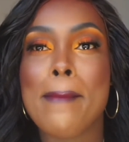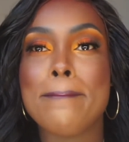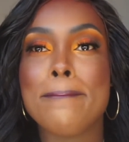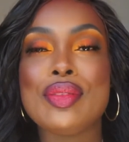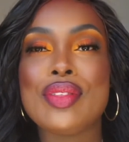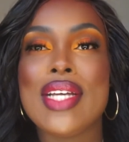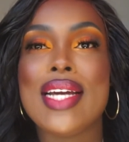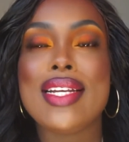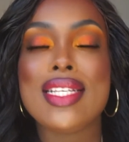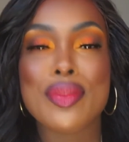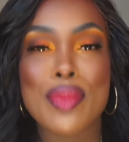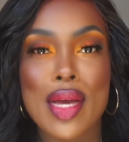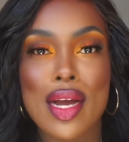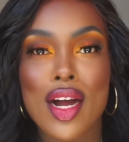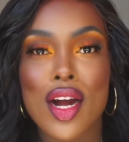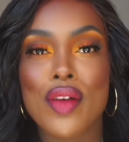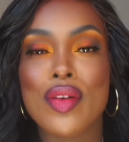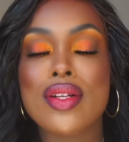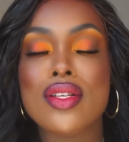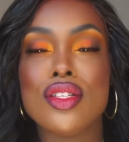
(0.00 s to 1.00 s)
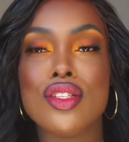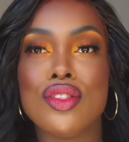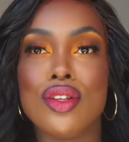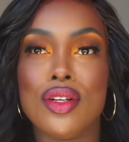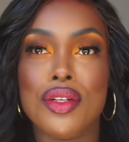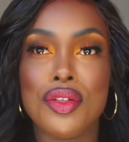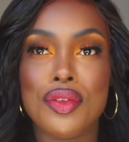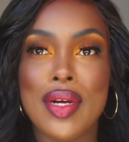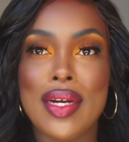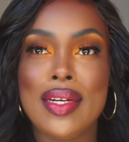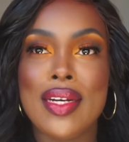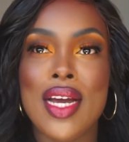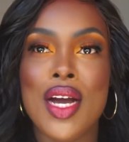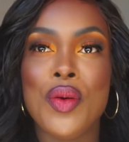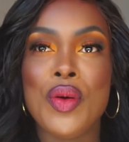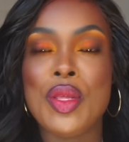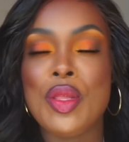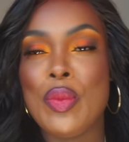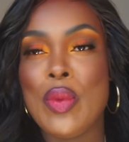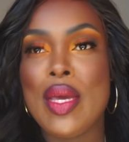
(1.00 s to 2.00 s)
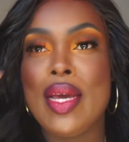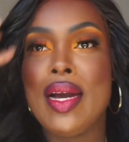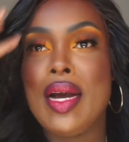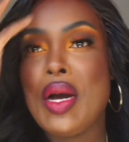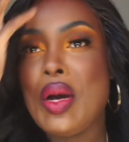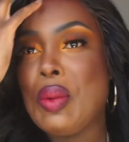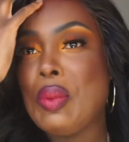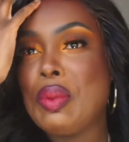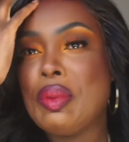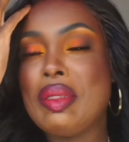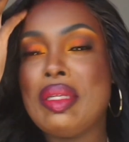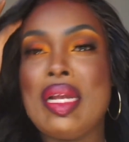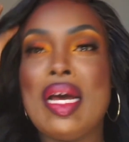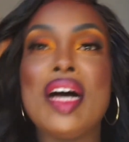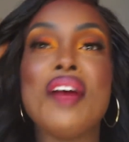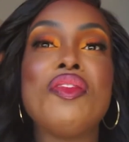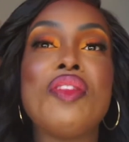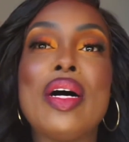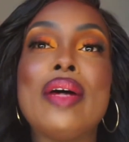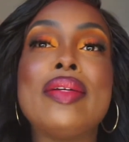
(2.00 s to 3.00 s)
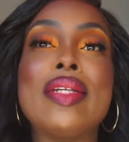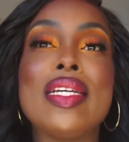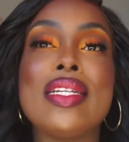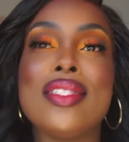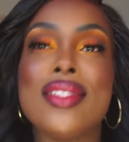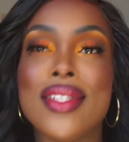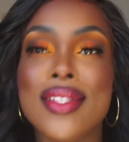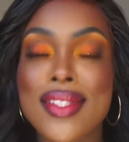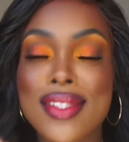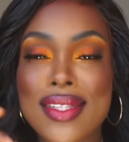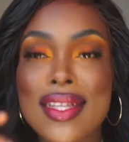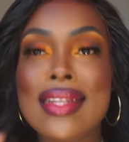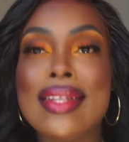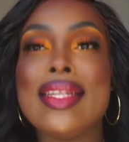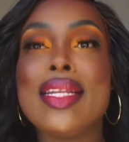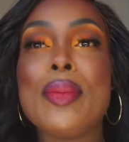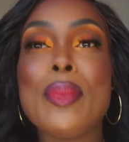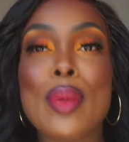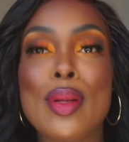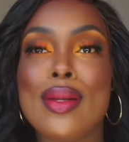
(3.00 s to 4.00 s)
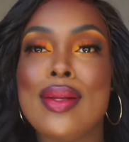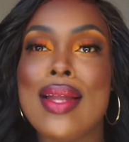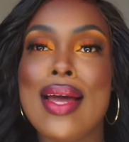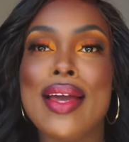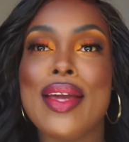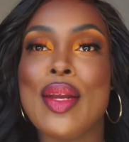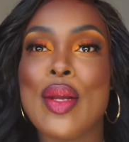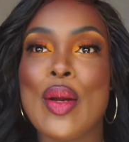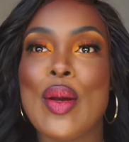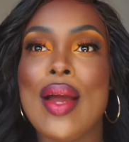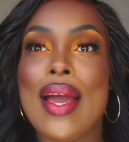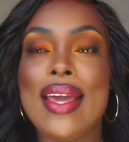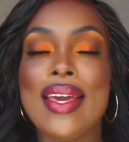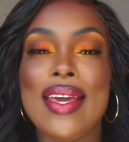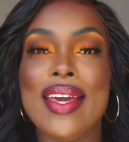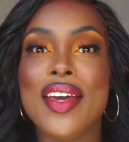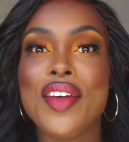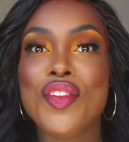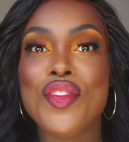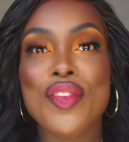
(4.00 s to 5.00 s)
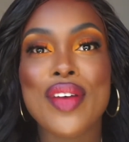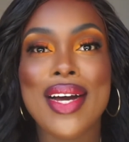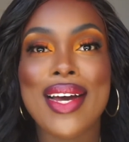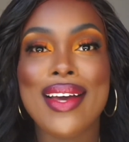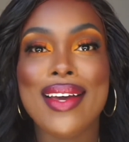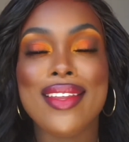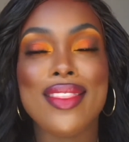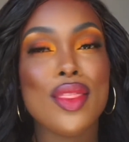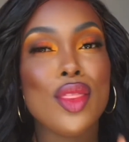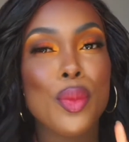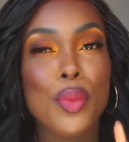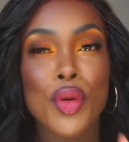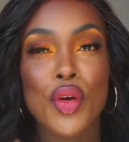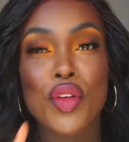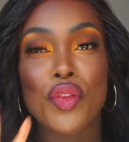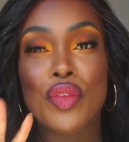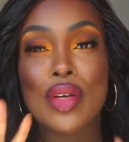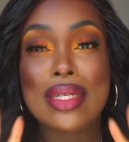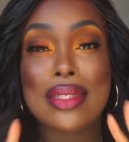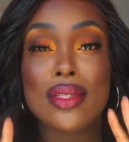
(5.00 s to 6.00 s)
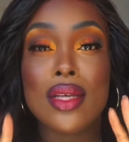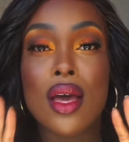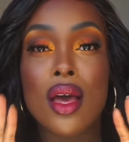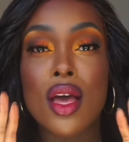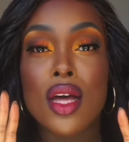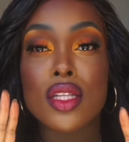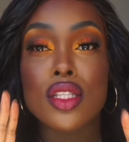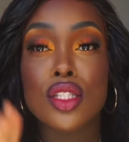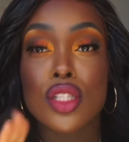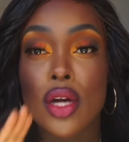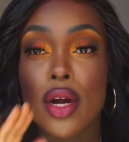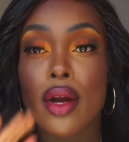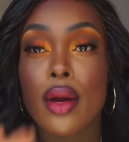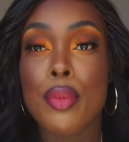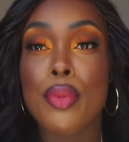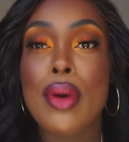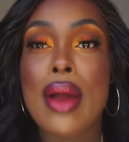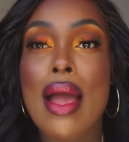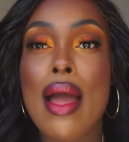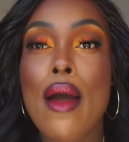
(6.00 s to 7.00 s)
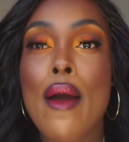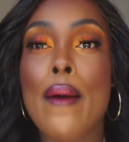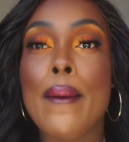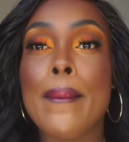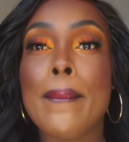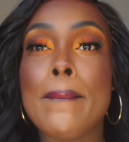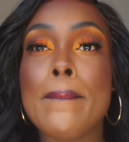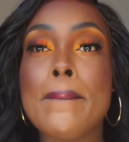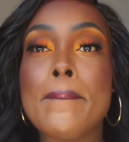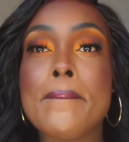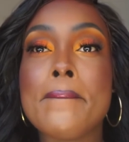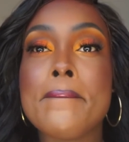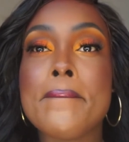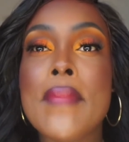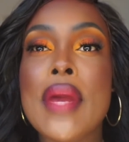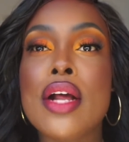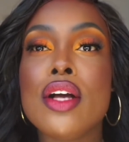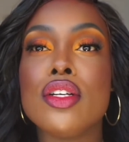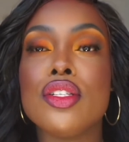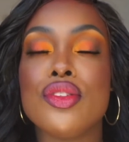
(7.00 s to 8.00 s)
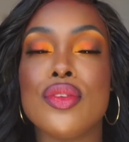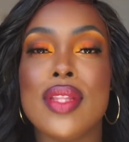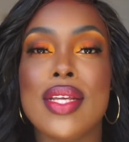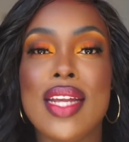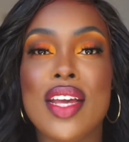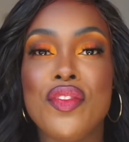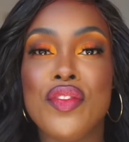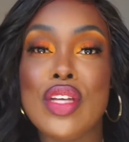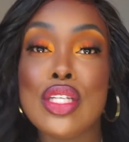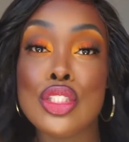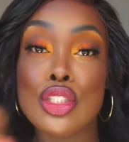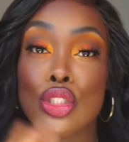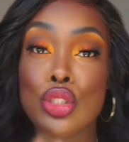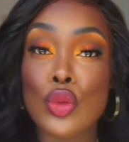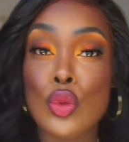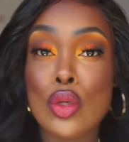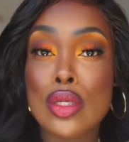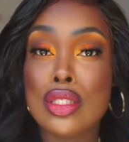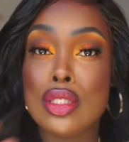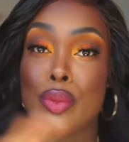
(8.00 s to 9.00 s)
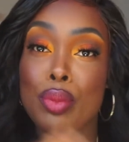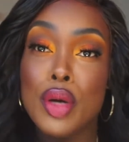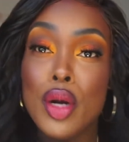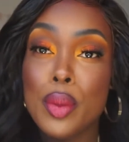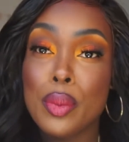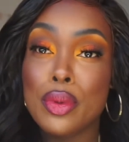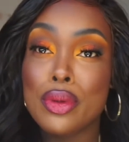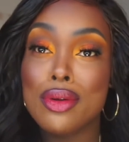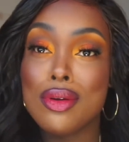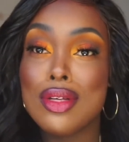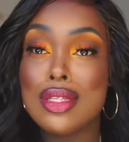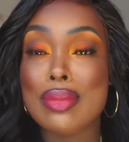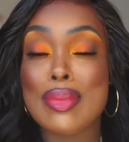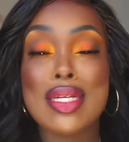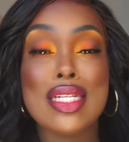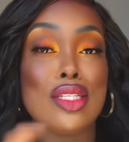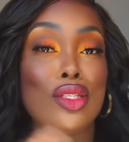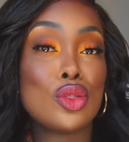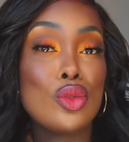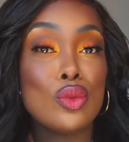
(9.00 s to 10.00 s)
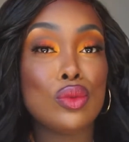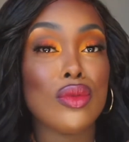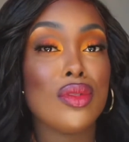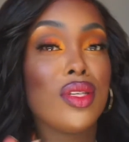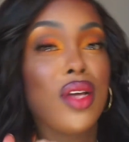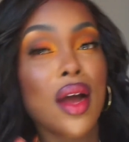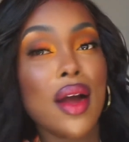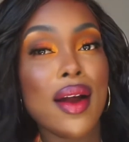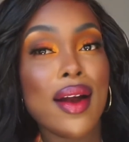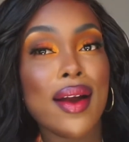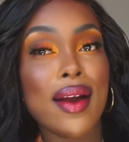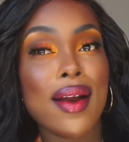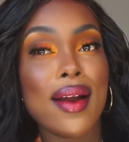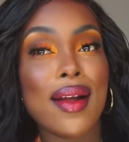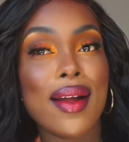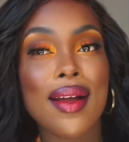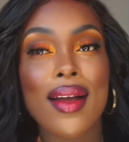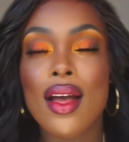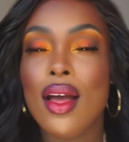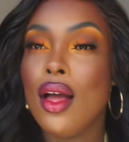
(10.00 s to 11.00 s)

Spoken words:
That is my current struggle right now with makeup. Not foundations, lip liner. I can't find the perfect dark brown, so then I venture towards the purples, but it's too dark.